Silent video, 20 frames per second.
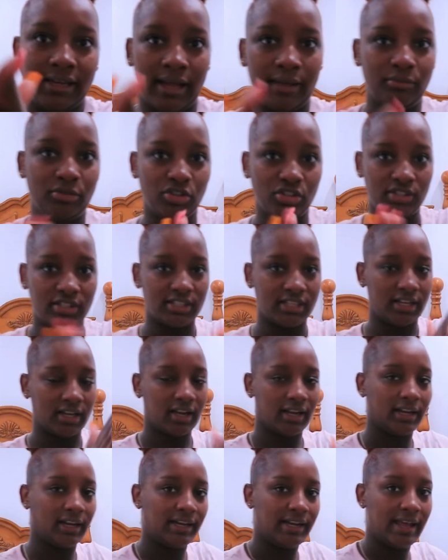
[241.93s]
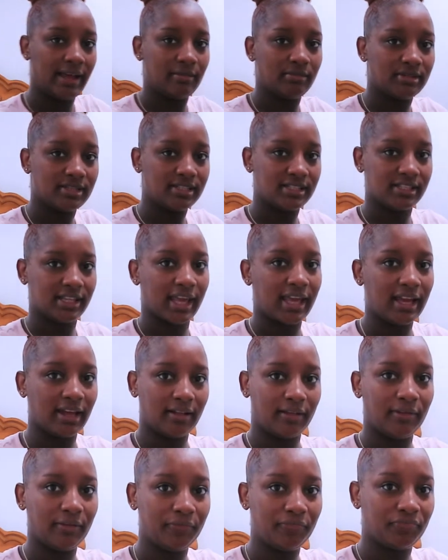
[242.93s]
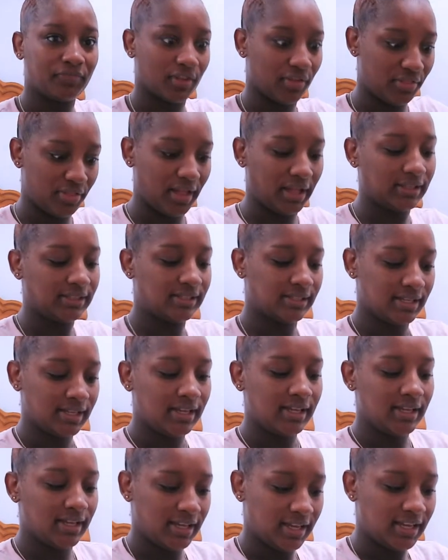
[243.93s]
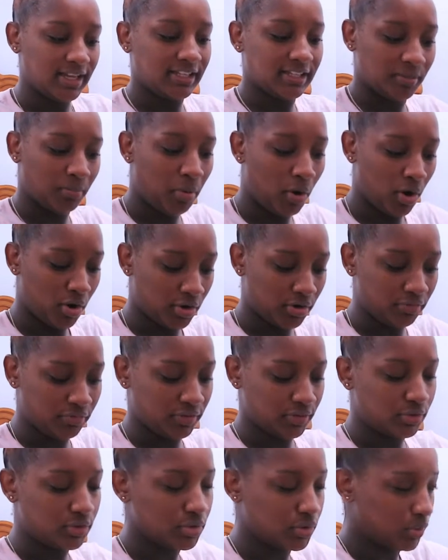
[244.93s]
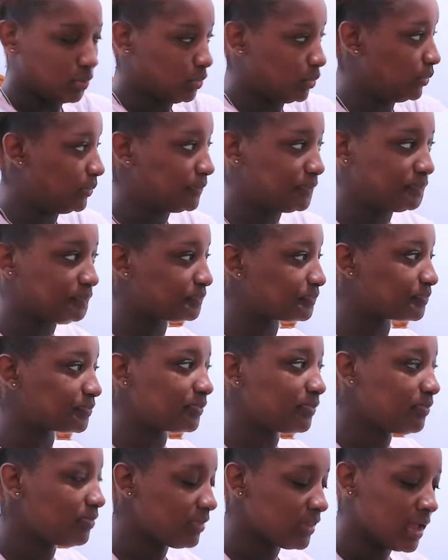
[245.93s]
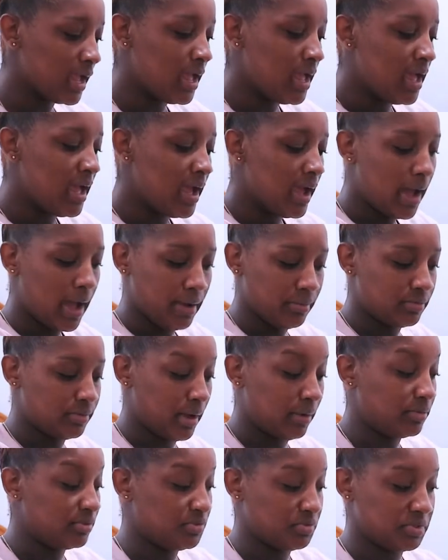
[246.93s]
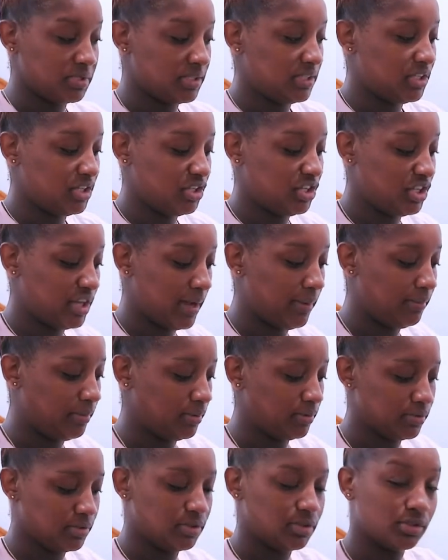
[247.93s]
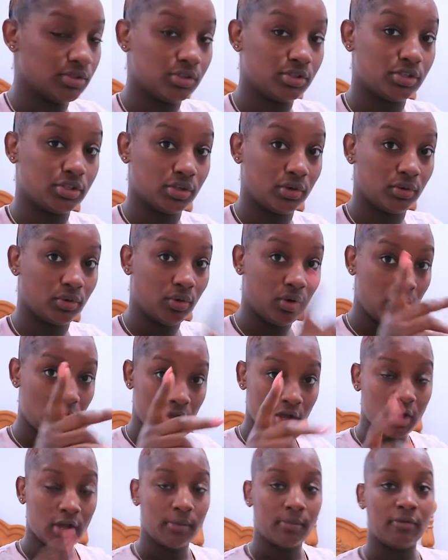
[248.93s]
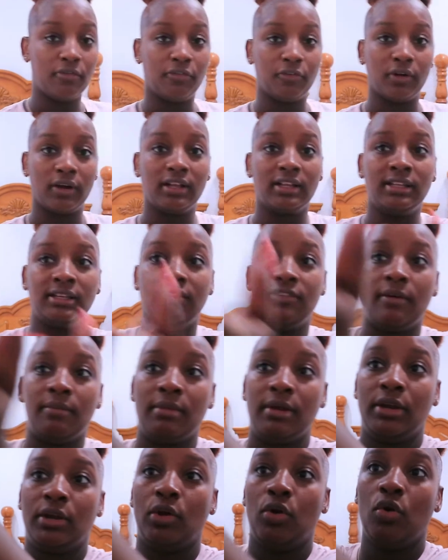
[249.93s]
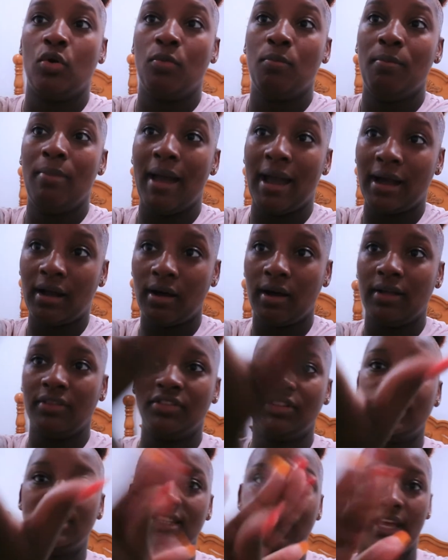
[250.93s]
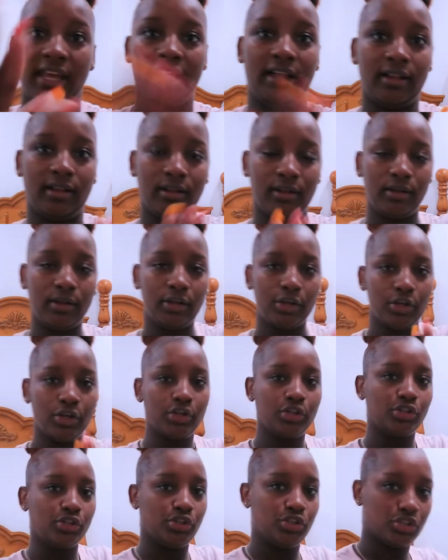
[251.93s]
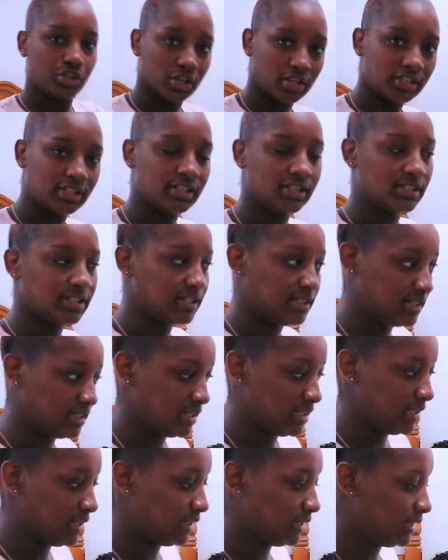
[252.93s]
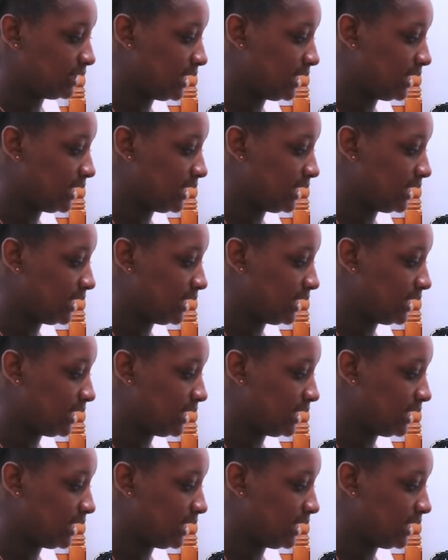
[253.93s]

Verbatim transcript: I'm just sitting on a damn scale that is a part of it too. I, I was really in shambles. So before I leave, I'm going to go back on the scale just to see.